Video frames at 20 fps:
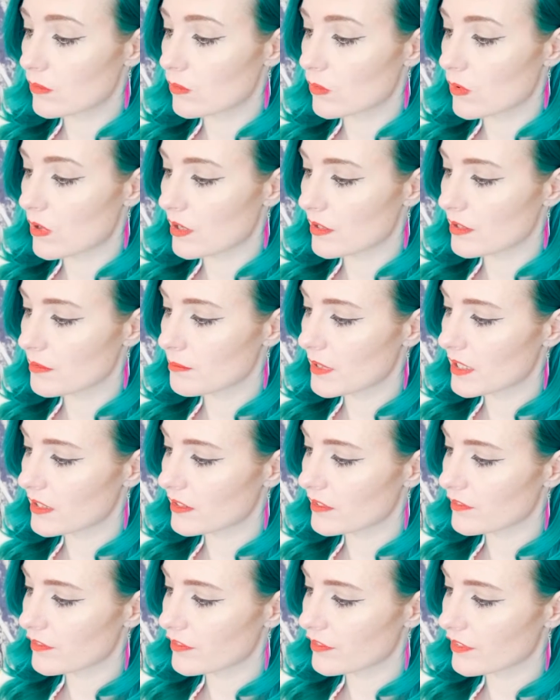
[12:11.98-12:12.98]

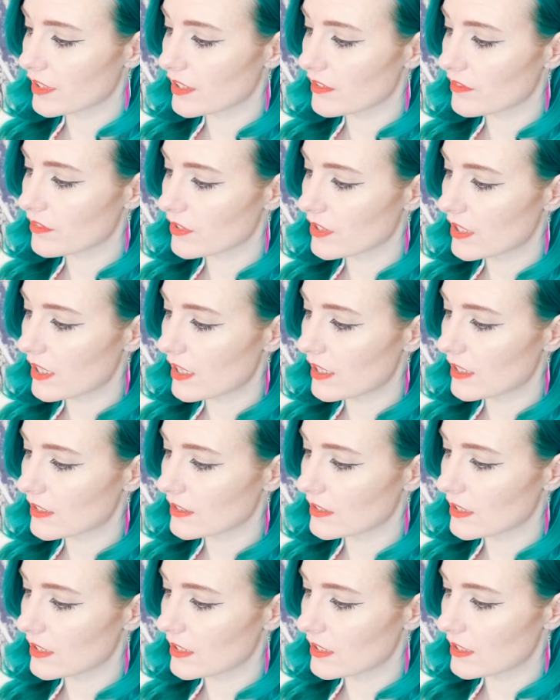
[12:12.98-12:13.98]
Watermelon flavored
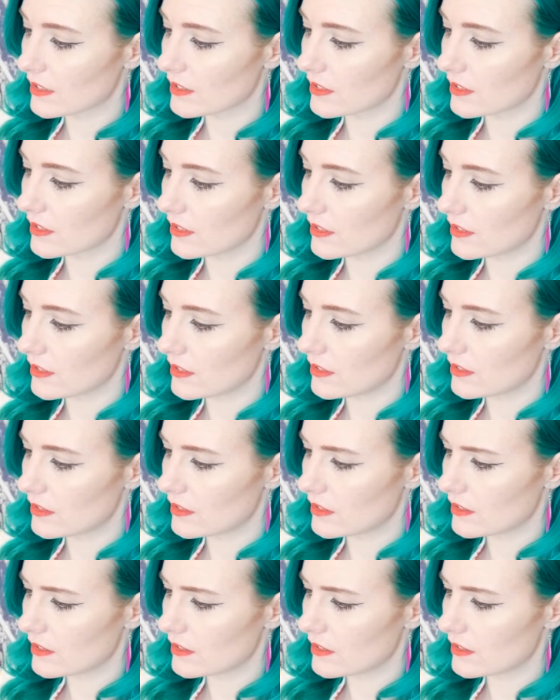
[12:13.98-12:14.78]
hot candy,